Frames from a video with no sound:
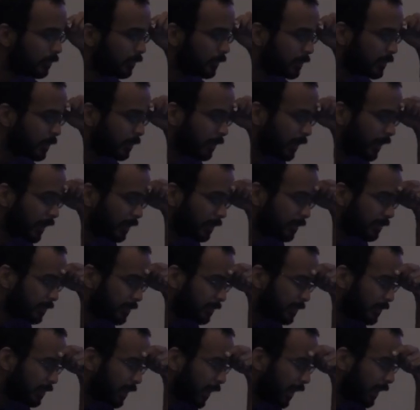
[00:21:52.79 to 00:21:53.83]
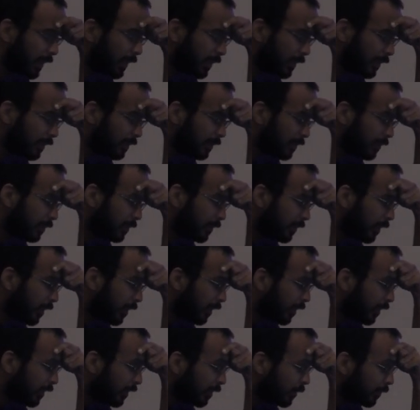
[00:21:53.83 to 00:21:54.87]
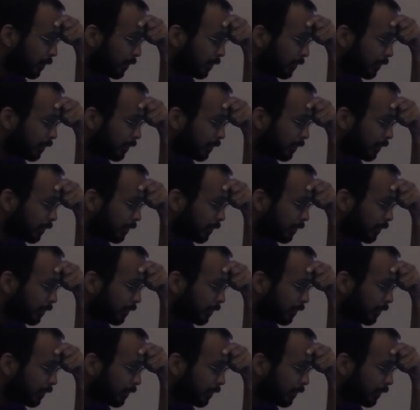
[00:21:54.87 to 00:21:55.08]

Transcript: so yeah, tiny. So within